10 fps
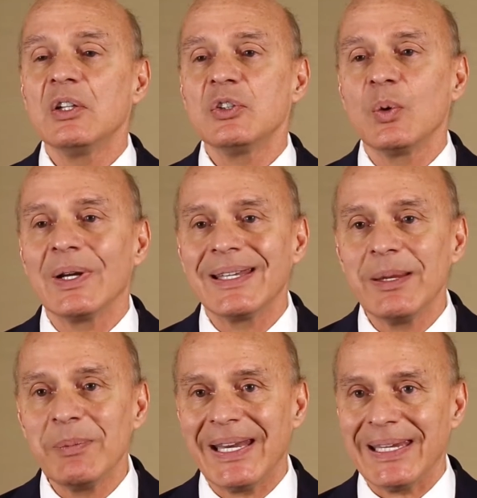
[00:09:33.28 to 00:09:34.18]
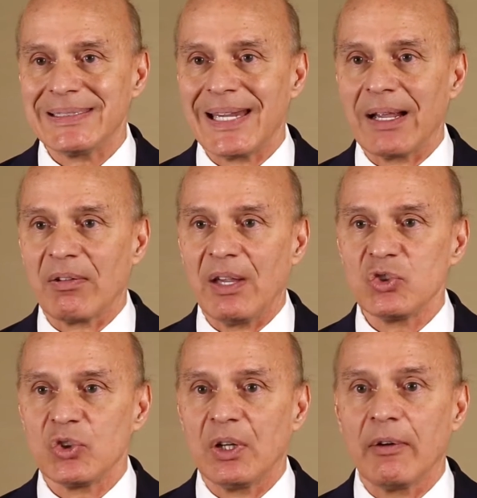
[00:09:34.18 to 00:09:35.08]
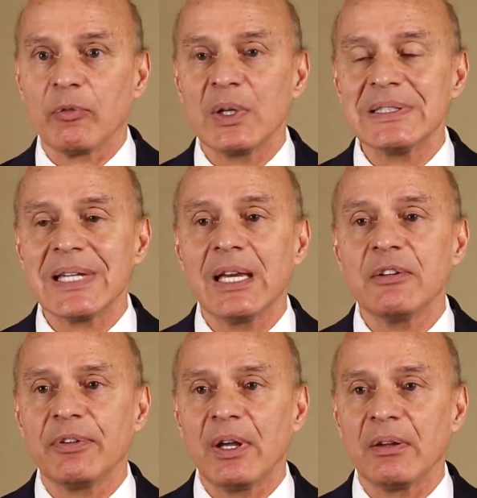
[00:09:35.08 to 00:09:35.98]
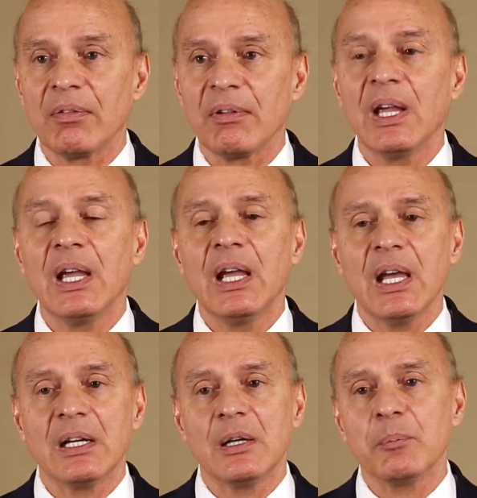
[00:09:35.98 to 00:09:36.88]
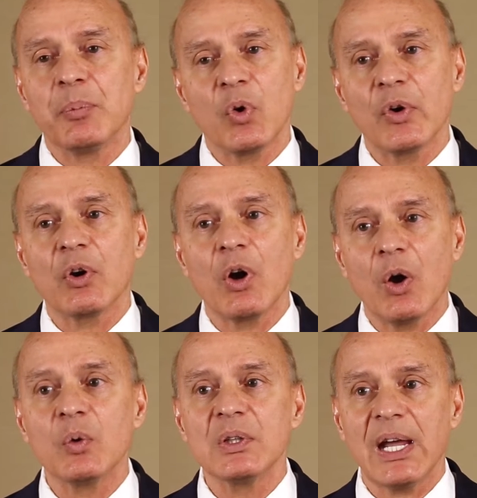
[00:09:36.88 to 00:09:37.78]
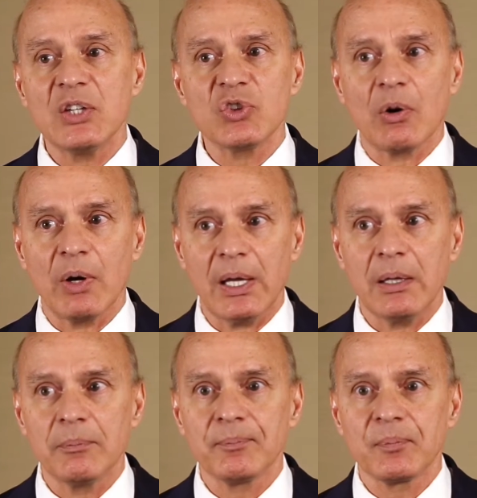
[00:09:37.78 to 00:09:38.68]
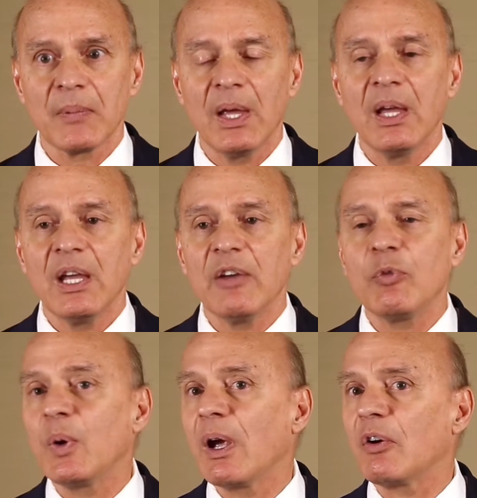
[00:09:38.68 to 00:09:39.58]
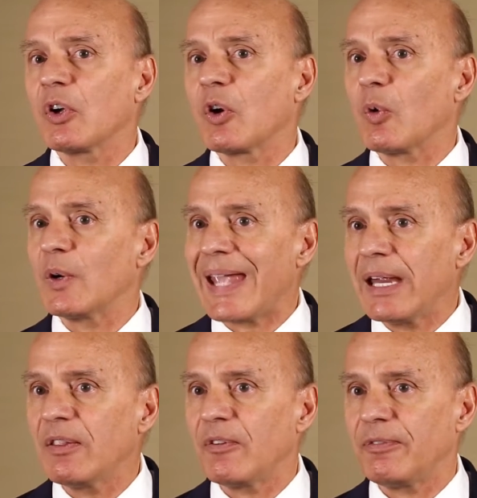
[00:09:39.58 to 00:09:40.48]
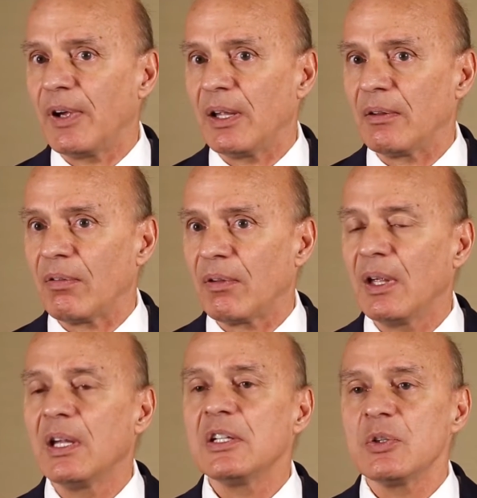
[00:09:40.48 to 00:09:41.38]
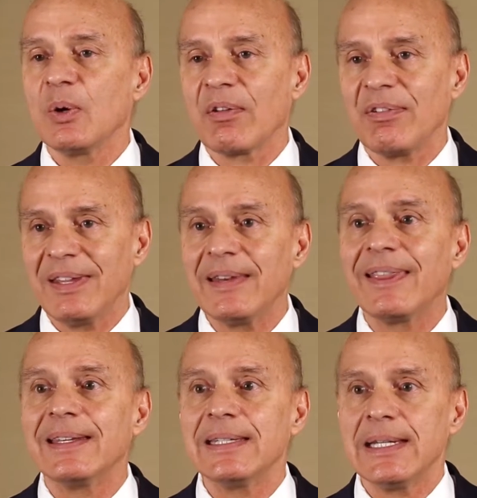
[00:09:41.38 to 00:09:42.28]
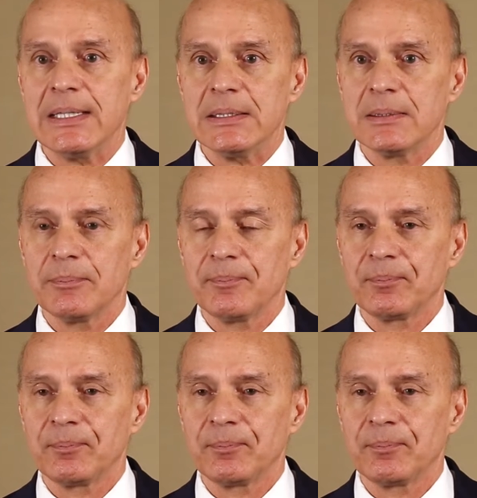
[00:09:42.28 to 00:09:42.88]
to eliminate taxation of retained funds in an employer-owned HRA if we are to create the funds to exceed the need.